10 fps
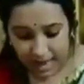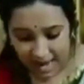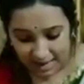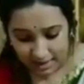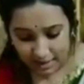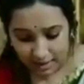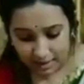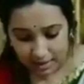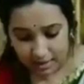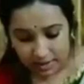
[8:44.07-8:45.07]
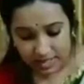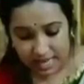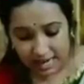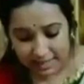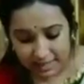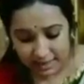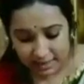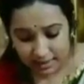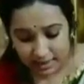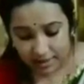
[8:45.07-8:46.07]
and
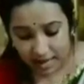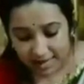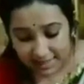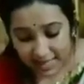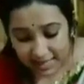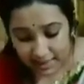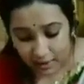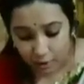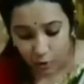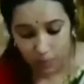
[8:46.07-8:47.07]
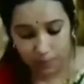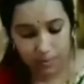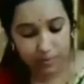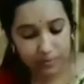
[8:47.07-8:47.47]
started cutting the rope